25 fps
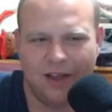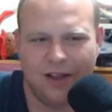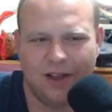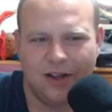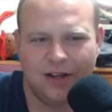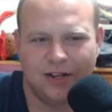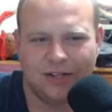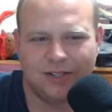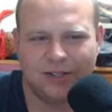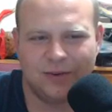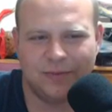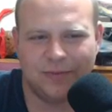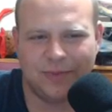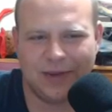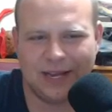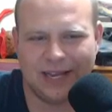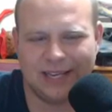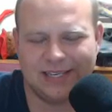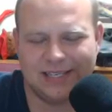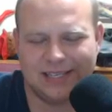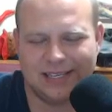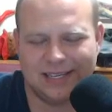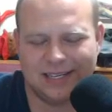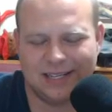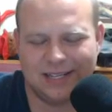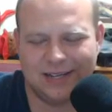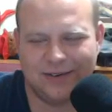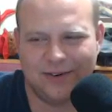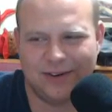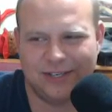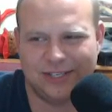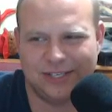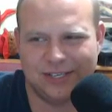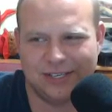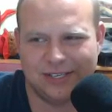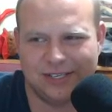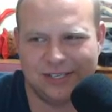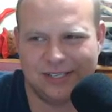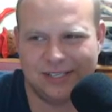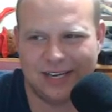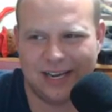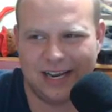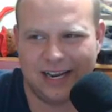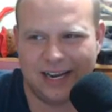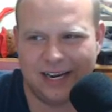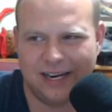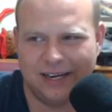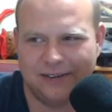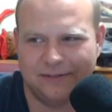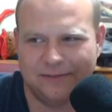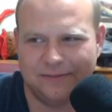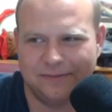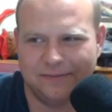So basically, what you're saying.